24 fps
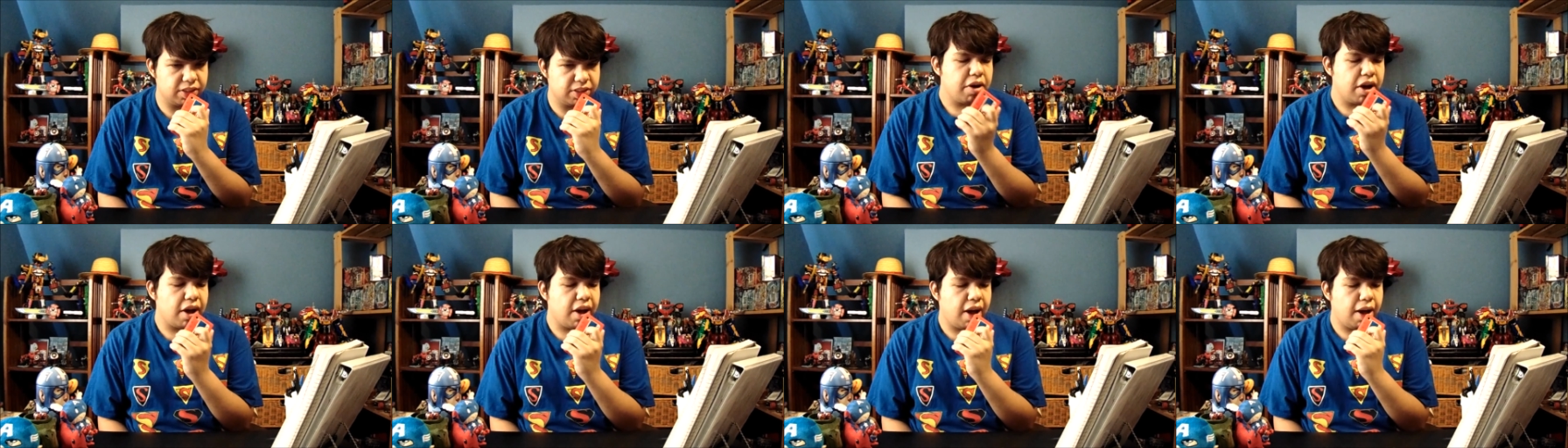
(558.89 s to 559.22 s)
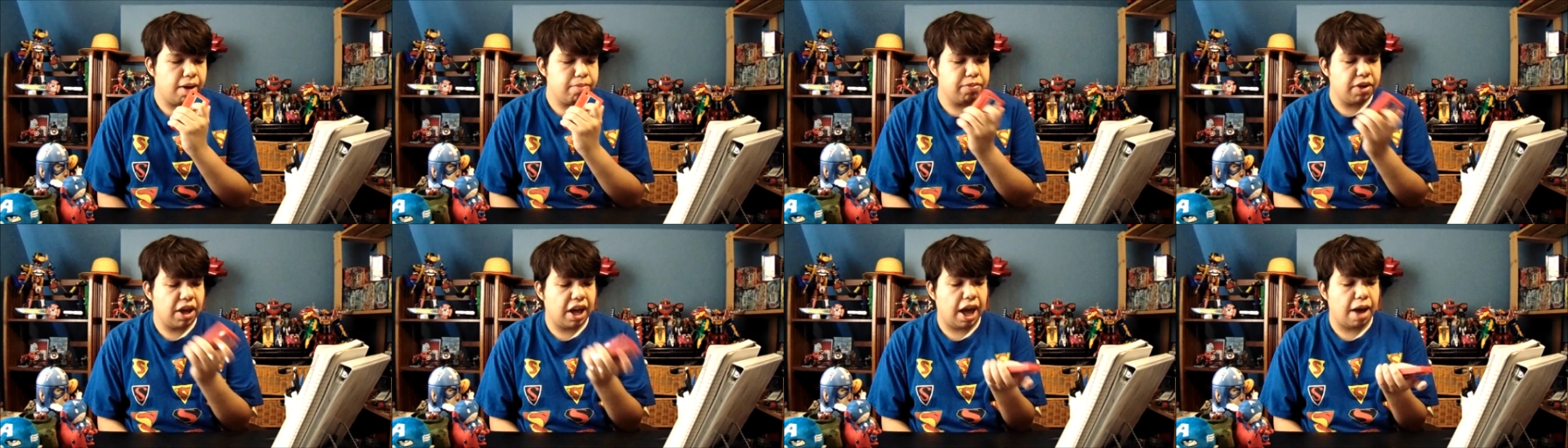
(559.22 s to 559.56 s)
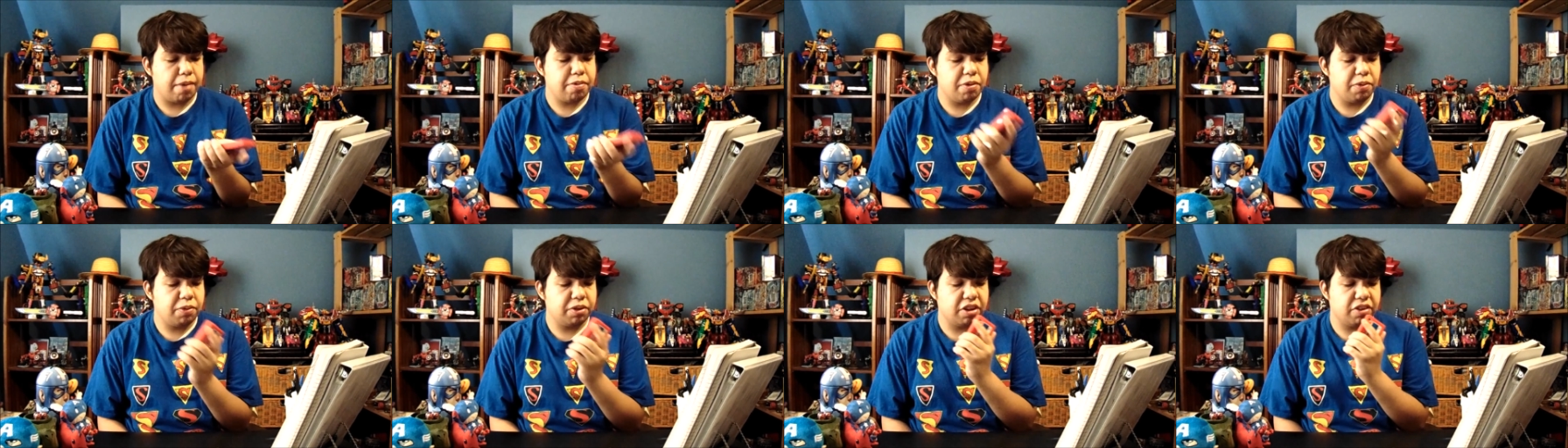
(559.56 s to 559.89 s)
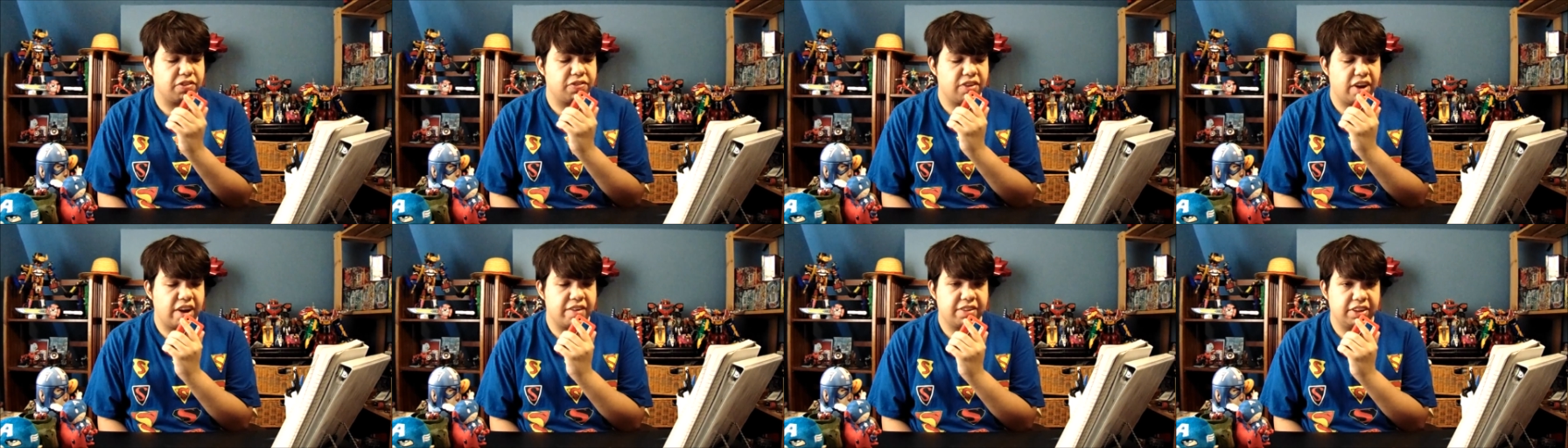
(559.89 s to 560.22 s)
but I'm happy with
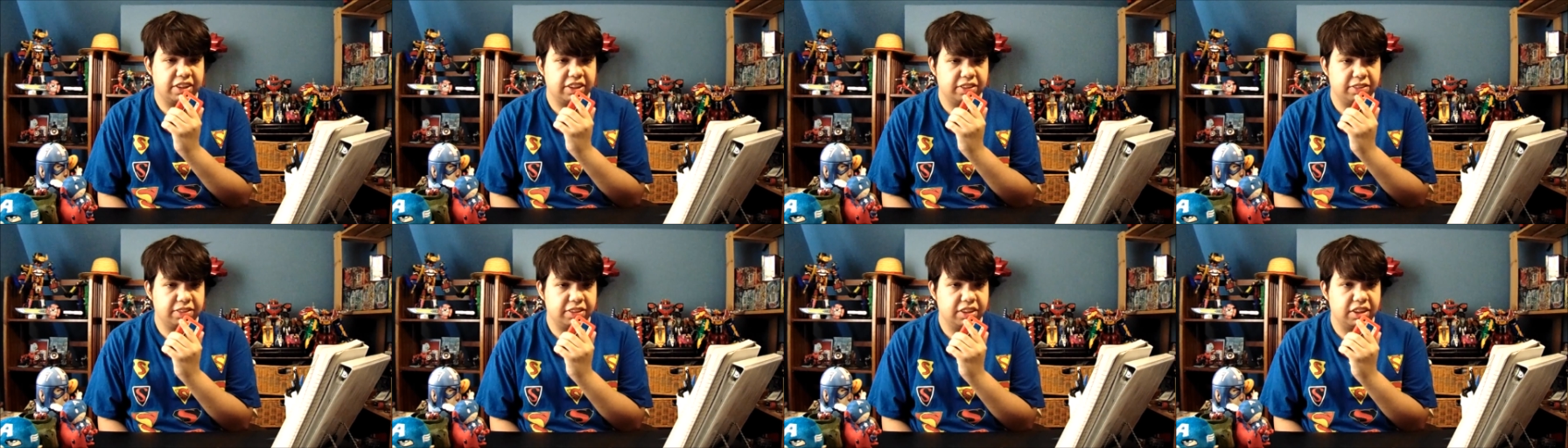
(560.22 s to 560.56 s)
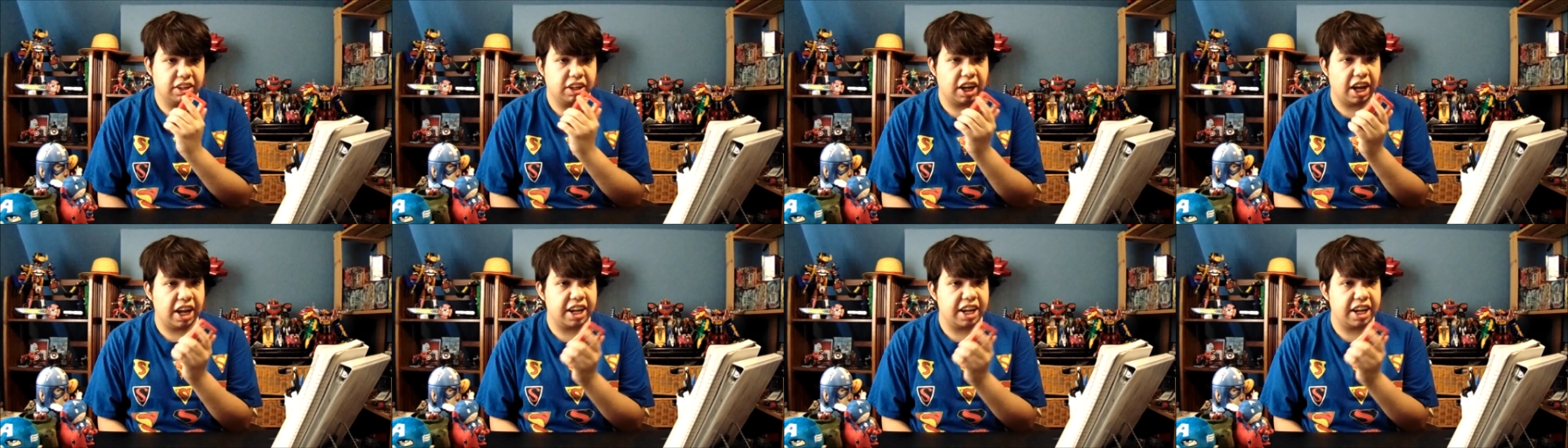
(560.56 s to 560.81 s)
the 500 mil.